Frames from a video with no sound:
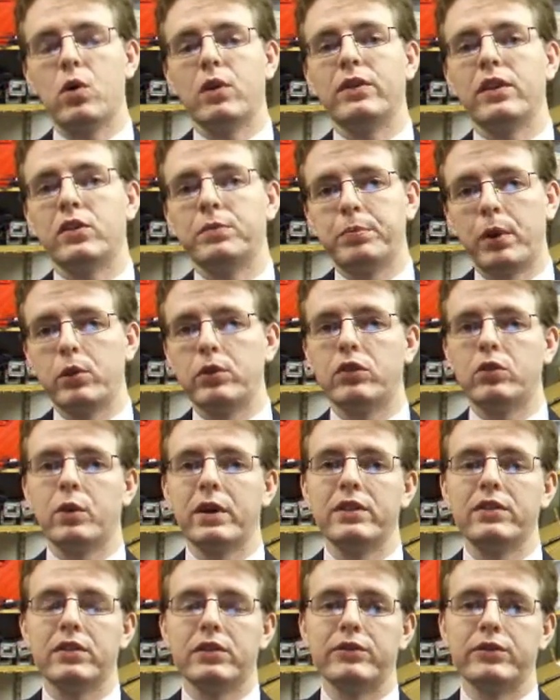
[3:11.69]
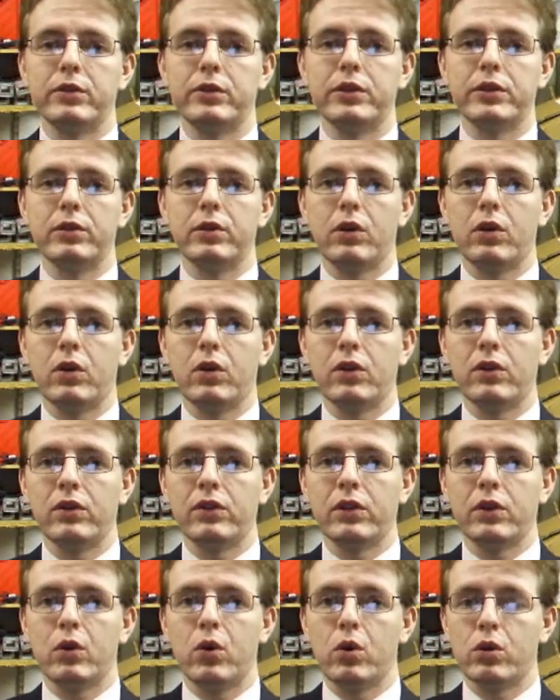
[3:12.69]
and there's boats waiting for you on
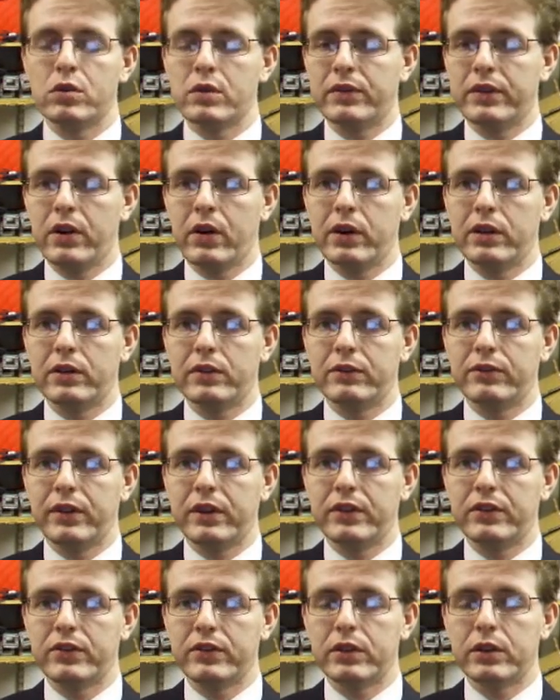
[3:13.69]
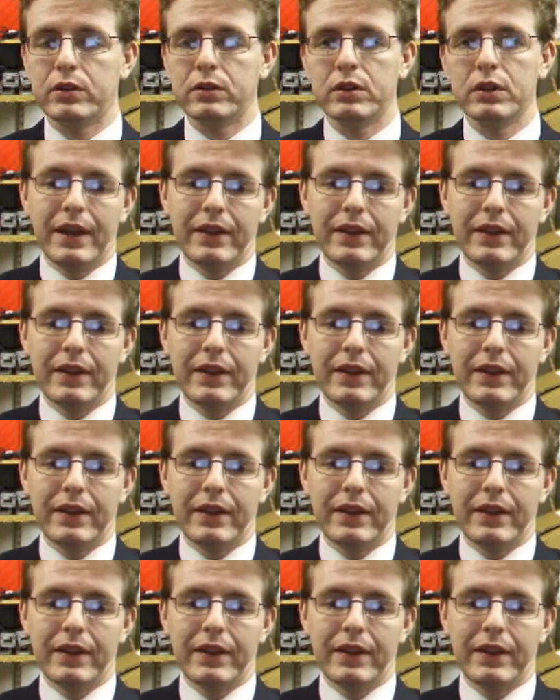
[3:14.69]
the corner of the island facing you.